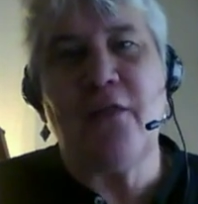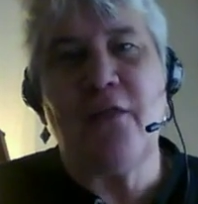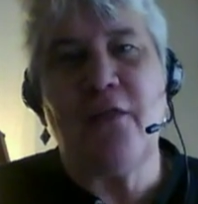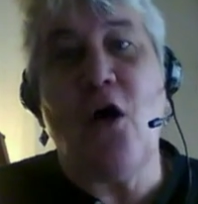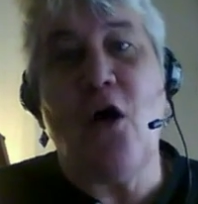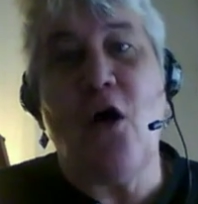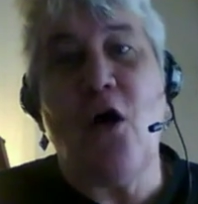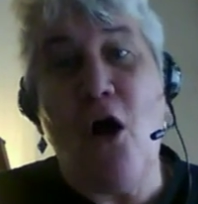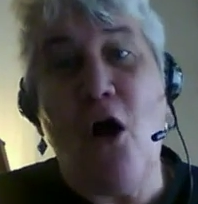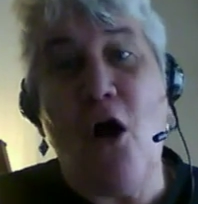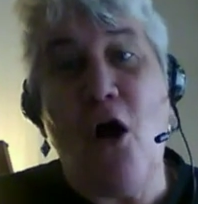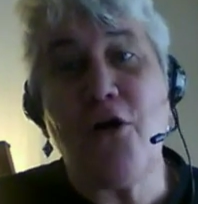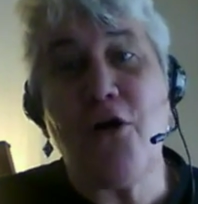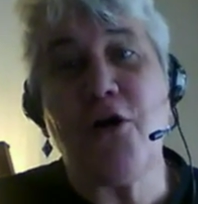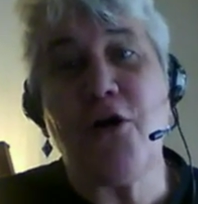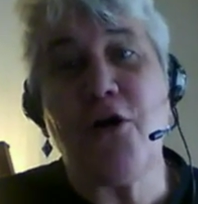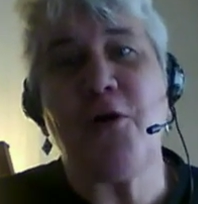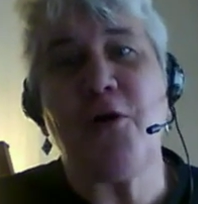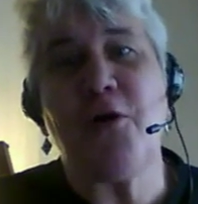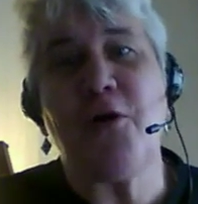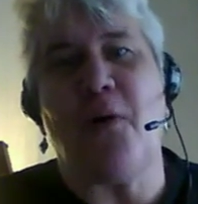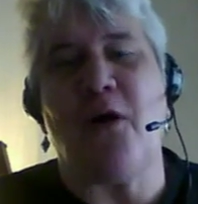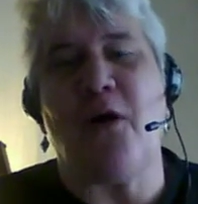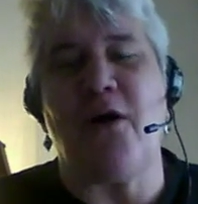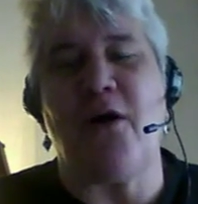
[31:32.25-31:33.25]
The
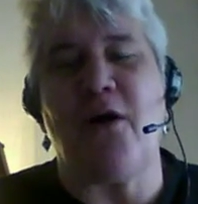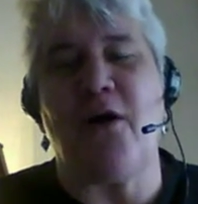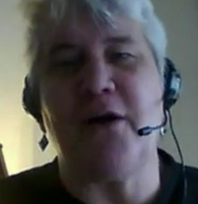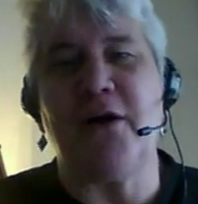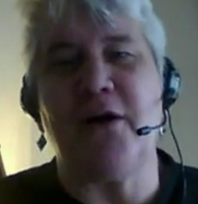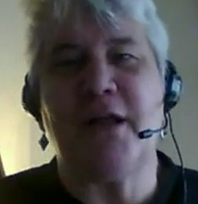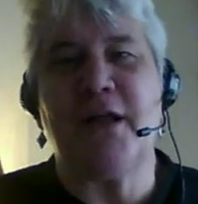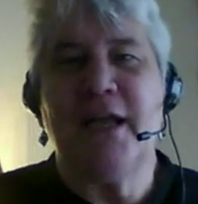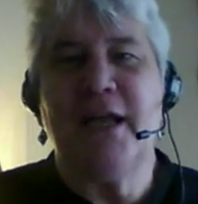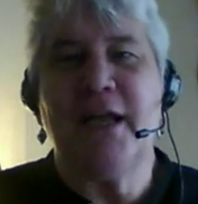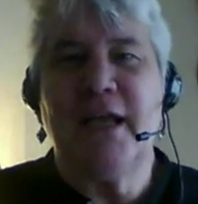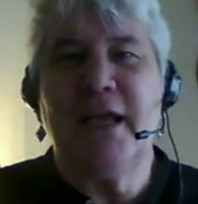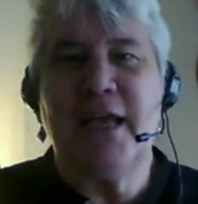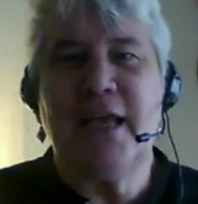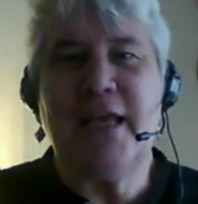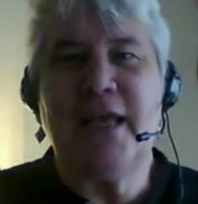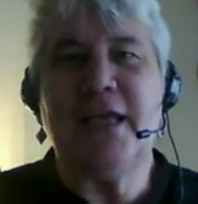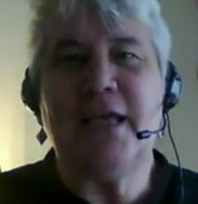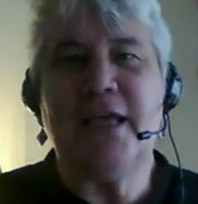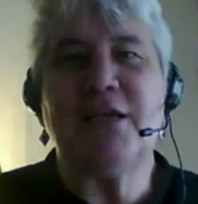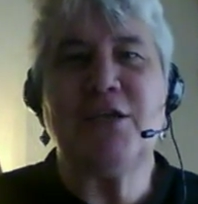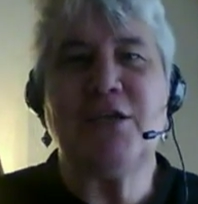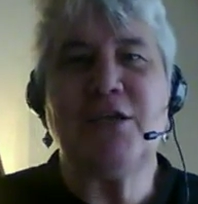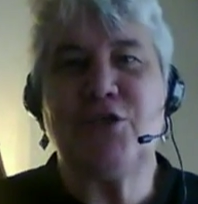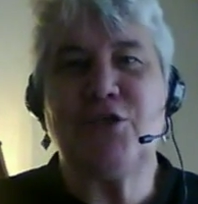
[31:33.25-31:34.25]
harder part
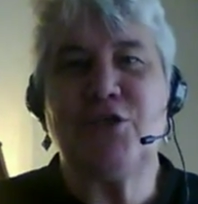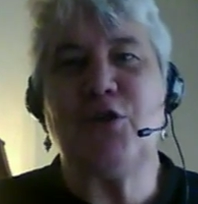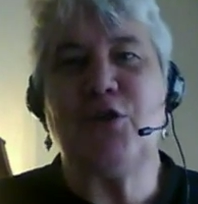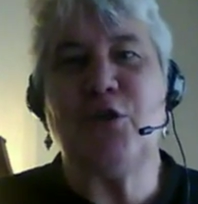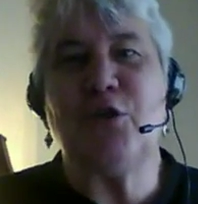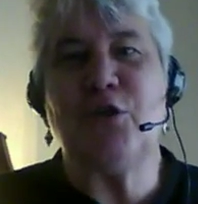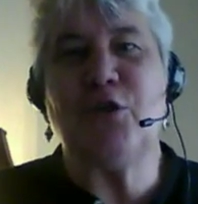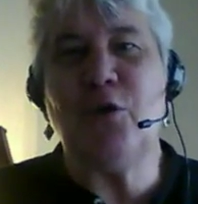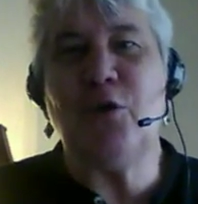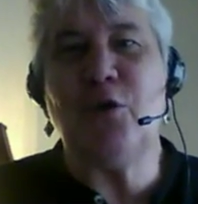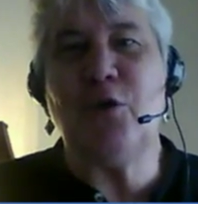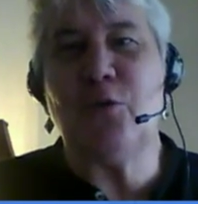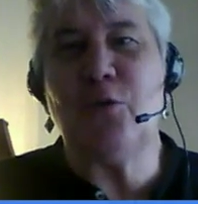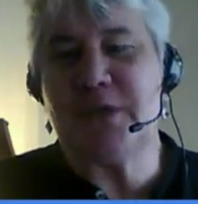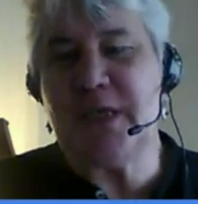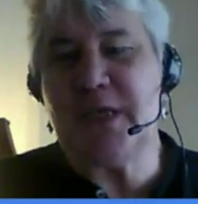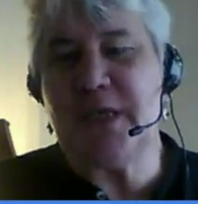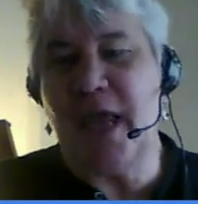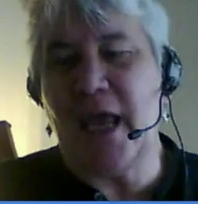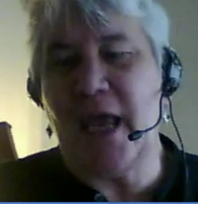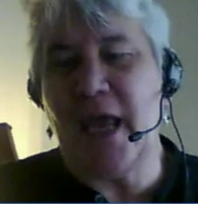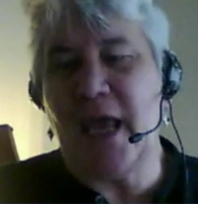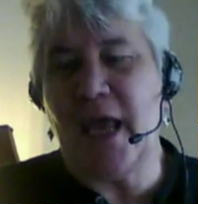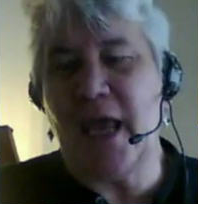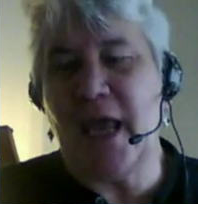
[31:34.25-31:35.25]
is to
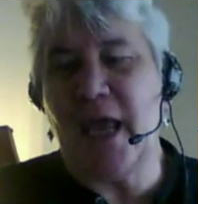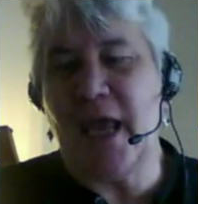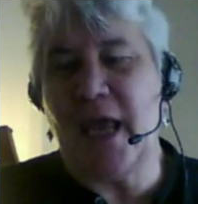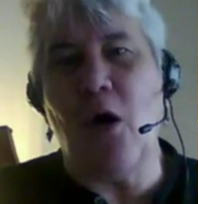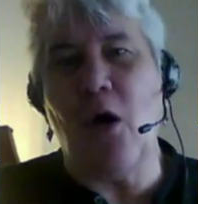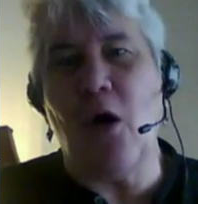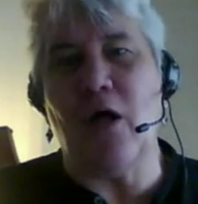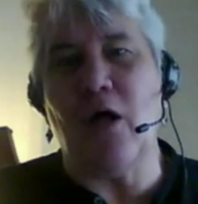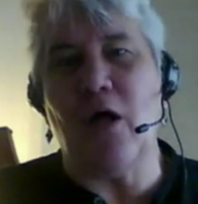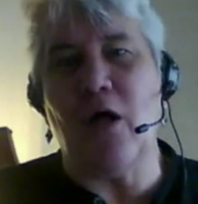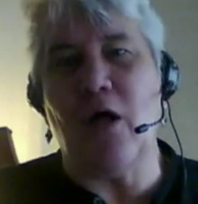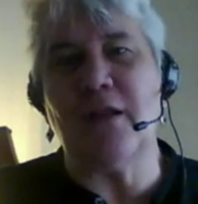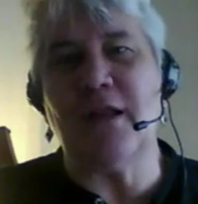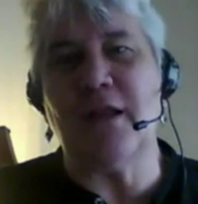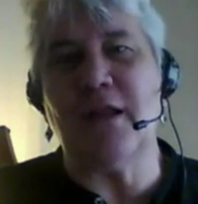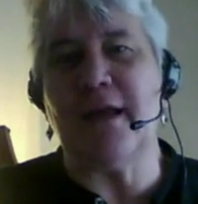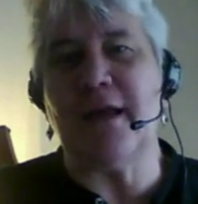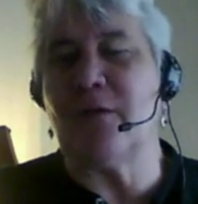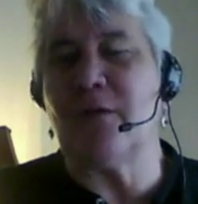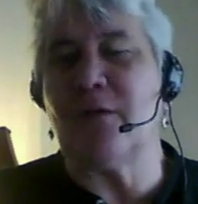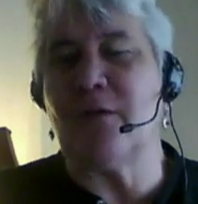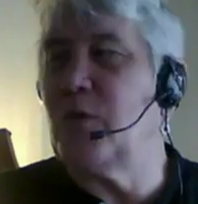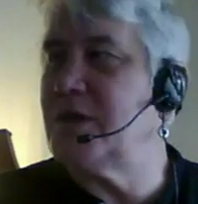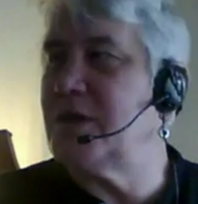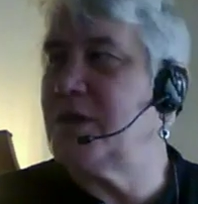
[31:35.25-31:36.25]
take a ball
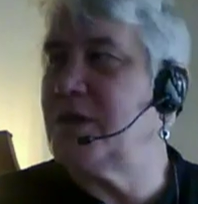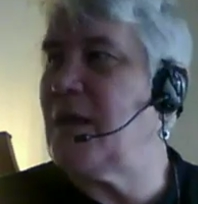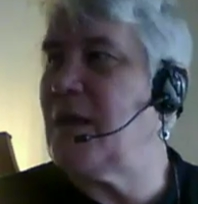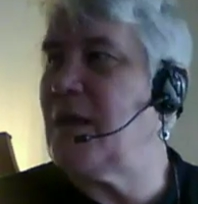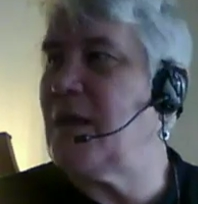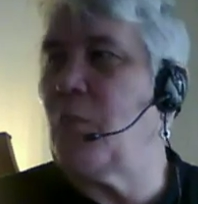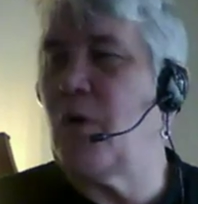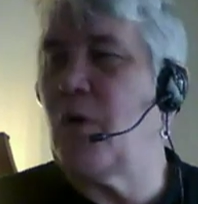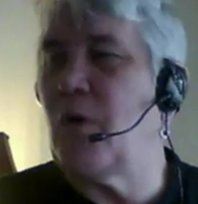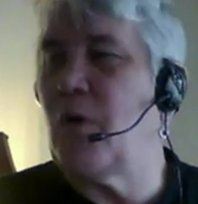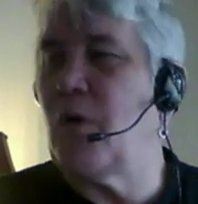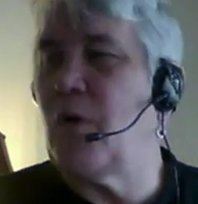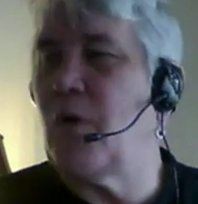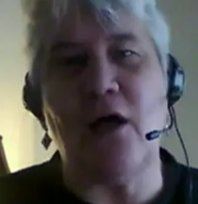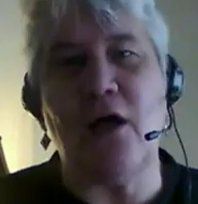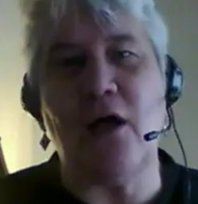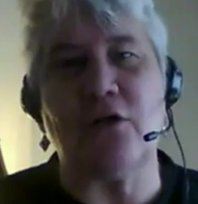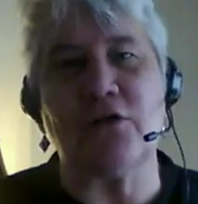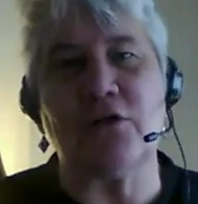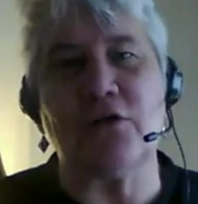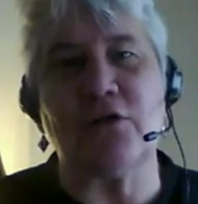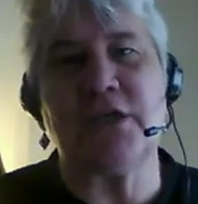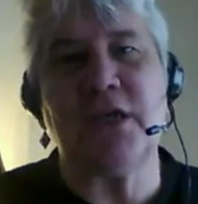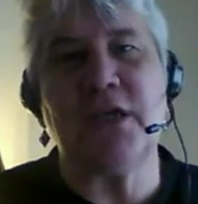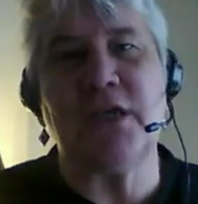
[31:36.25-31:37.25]
and with someone
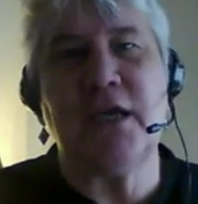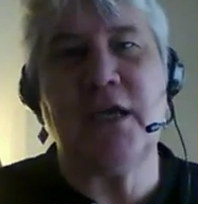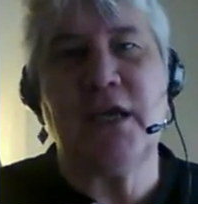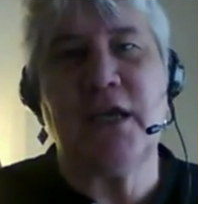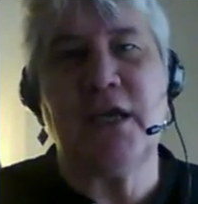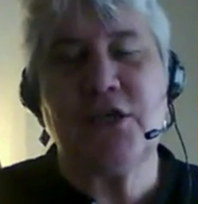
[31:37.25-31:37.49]
else